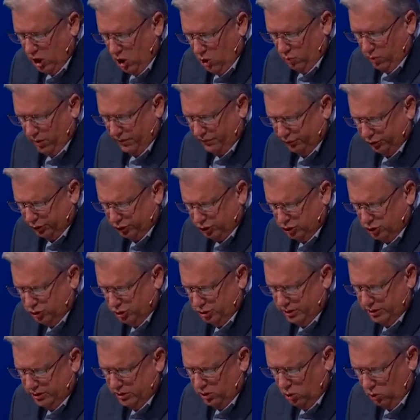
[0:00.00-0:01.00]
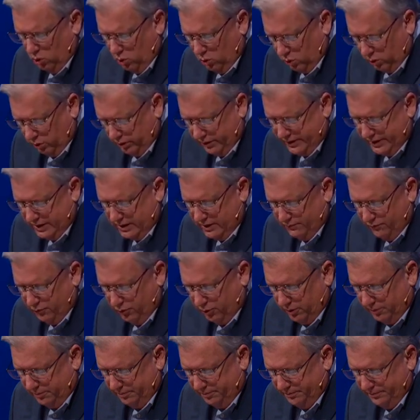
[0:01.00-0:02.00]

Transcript: whether good or evil.